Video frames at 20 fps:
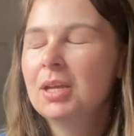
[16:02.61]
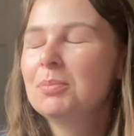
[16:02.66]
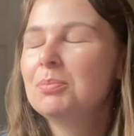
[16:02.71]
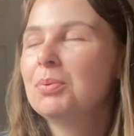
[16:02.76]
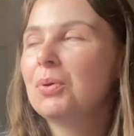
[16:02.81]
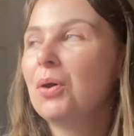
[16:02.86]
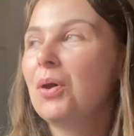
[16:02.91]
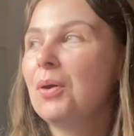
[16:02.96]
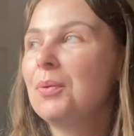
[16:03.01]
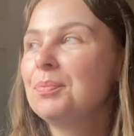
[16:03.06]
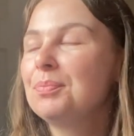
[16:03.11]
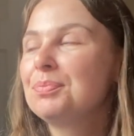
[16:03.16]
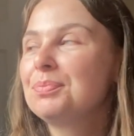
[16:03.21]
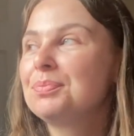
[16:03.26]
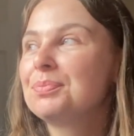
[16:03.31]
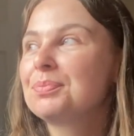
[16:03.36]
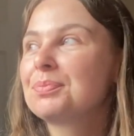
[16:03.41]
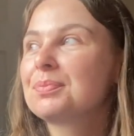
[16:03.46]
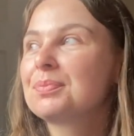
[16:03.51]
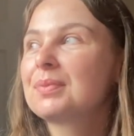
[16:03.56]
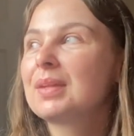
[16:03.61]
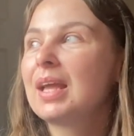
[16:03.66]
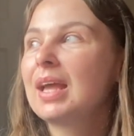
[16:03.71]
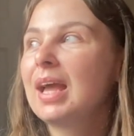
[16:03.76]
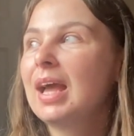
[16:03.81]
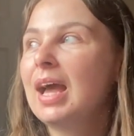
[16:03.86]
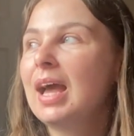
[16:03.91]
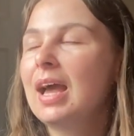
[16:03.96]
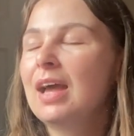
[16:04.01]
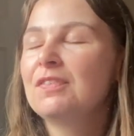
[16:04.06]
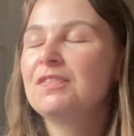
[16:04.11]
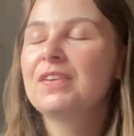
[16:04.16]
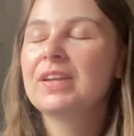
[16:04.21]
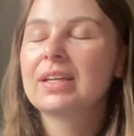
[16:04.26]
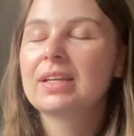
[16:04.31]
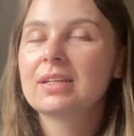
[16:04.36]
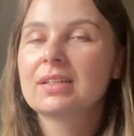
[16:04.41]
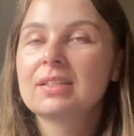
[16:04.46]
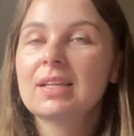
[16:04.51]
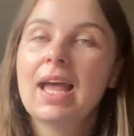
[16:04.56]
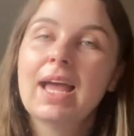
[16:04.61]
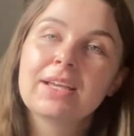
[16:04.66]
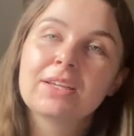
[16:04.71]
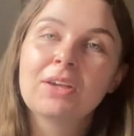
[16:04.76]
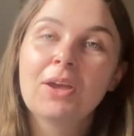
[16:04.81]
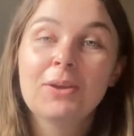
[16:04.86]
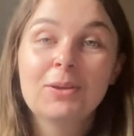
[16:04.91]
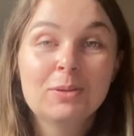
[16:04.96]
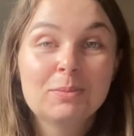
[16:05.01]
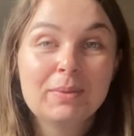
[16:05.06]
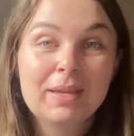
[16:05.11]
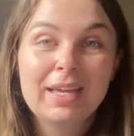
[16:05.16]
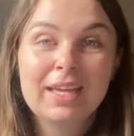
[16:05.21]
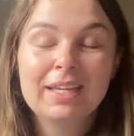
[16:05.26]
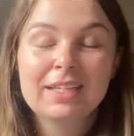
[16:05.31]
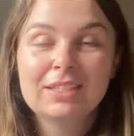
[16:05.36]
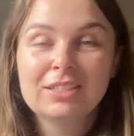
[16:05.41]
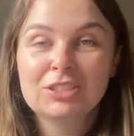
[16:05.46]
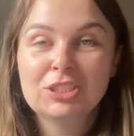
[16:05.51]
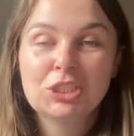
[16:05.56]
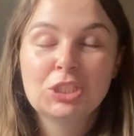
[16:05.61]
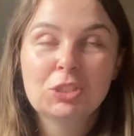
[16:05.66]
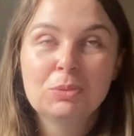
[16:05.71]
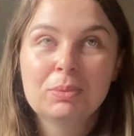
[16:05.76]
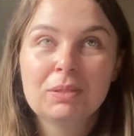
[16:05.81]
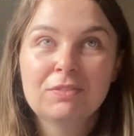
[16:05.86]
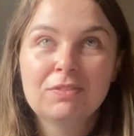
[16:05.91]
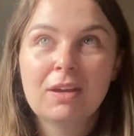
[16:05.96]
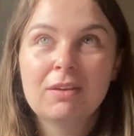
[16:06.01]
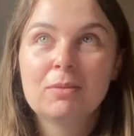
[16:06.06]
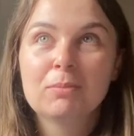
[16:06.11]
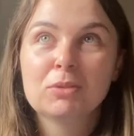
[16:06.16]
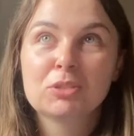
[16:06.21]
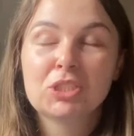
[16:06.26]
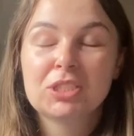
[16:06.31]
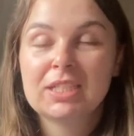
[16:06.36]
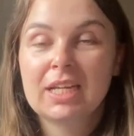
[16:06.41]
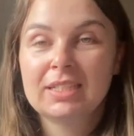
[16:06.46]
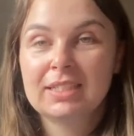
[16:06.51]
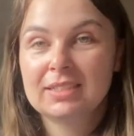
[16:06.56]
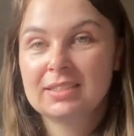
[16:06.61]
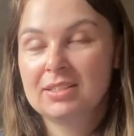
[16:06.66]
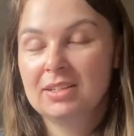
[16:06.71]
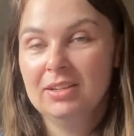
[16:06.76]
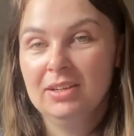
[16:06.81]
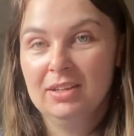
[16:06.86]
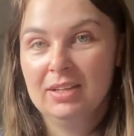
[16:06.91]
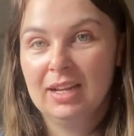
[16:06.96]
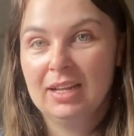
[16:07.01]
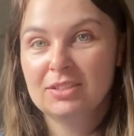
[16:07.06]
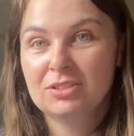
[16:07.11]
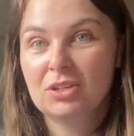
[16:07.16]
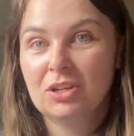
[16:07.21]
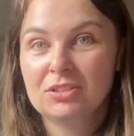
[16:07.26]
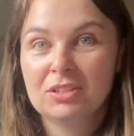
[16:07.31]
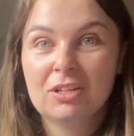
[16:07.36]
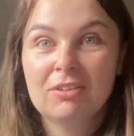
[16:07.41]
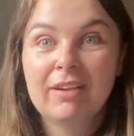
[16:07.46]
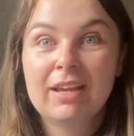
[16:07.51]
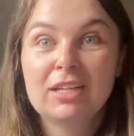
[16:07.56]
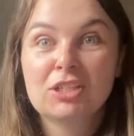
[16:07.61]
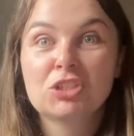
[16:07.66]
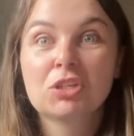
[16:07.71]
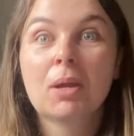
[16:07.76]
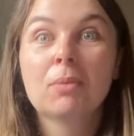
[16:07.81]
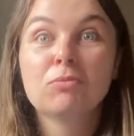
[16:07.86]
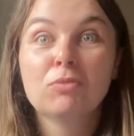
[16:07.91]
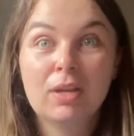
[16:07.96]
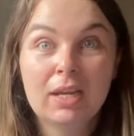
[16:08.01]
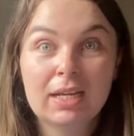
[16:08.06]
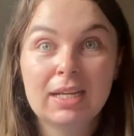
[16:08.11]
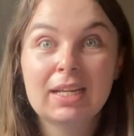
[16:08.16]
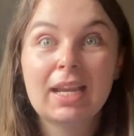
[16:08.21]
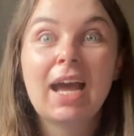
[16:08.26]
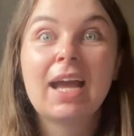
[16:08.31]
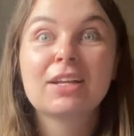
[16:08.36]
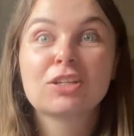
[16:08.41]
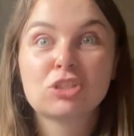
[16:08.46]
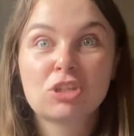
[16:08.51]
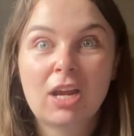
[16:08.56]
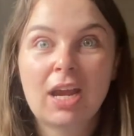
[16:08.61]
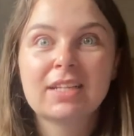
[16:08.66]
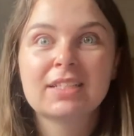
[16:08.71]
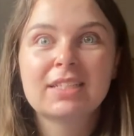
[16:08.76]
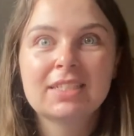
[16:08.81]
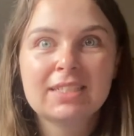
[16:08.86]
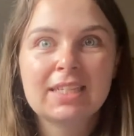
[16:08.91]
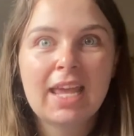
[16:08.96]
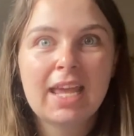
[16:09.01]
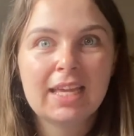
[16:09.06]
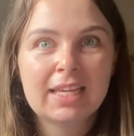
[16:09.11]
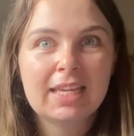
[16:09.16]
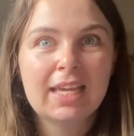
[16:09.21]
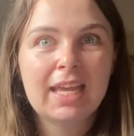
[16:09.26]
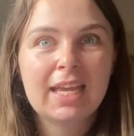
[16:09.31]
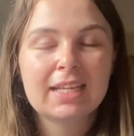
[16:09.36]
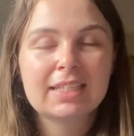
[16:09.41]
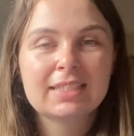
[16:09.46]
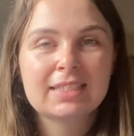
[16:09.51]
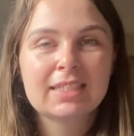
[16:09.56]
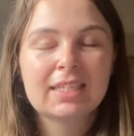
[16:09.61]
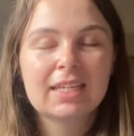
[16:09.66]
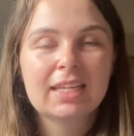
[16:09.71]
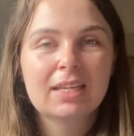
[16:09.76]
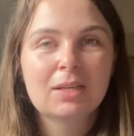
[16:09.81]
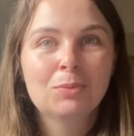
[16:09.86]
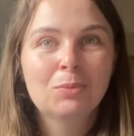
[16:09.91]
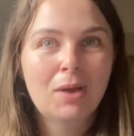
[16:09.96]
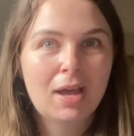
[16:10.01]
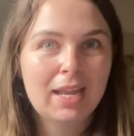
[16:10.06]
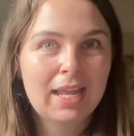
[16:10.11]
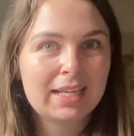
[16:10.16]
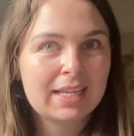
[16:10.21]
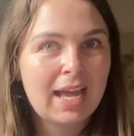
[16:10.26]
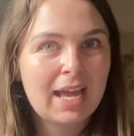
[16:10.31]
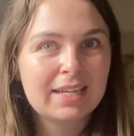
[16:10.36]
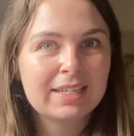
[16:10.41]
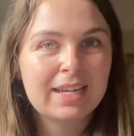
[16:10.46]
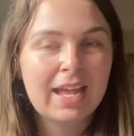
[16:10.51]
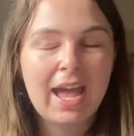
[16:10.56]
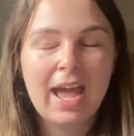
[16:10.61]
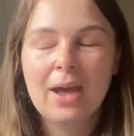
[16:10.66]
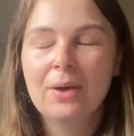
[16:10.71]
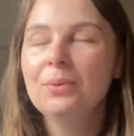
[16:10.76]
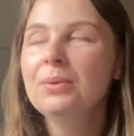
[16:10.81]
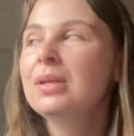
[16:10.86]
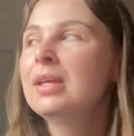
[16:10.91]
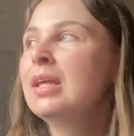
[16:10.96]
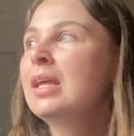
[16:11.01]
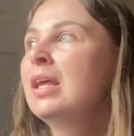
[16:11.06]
But I think, like Kobe, she'll be very much a daddy's girl at toddler age. So I'm really like trying to take it while I can now.